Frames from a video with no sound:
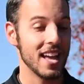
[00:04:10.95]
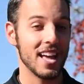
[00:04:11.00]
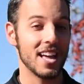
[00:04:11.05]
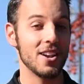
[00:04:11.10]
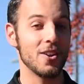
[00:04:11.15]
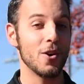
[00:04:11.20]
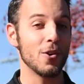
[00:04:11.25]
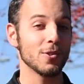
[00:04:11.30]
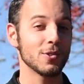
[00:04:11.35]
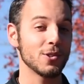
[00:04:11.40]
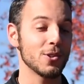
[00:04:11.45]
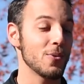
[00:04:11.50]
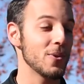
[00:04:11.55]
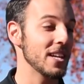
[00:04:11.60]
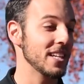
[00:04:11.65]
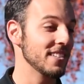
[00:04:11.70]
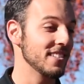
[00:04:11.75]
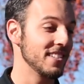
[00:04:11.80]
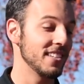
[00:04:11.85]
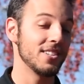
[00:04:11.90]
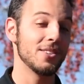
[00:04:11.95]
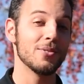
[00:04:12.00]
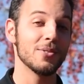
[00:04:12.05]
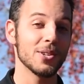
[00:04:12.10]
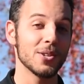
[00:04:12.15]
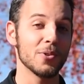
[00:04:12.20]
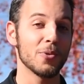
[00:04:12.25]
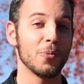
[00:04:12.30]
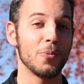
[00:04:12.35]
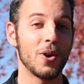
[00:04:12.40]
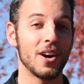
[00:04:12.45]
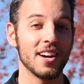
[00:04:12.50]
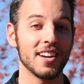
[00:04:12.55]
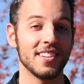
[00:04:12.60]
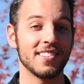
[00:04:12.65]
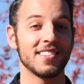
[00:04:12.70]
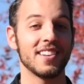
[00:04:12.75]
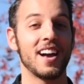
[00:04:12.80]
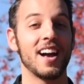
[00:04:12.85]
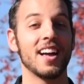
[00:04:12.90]
and also
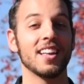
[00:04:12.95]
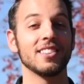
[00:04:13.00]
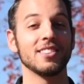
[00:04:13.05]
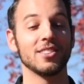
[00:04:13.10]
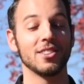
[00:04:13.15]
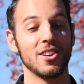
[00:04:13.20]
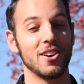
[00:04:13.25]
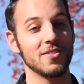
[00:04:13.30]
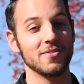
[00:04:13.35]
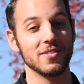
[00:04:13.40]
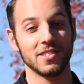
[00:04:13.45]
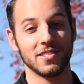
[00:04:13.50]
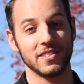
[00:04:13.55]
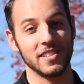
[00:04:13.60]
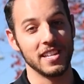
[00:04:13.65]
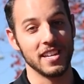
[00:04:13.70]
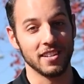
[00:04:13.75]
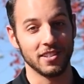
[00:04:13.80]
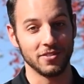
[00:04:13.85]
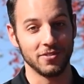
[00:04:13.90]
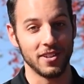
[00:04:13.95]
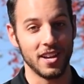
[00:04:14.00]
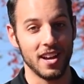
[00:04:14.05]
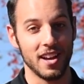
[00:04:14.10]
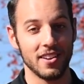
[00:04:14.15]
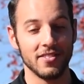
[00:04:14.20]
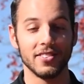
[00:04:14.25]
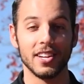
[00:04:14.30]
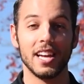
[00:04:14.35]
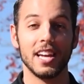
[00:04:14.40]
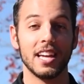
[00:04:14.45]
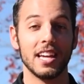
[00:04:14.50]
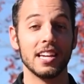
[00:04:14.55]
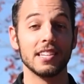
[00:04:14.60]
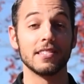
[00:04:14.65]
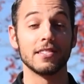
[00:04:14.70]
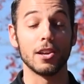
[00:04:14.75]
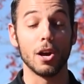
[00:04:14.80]
interior-wise, I love the CX-5. It's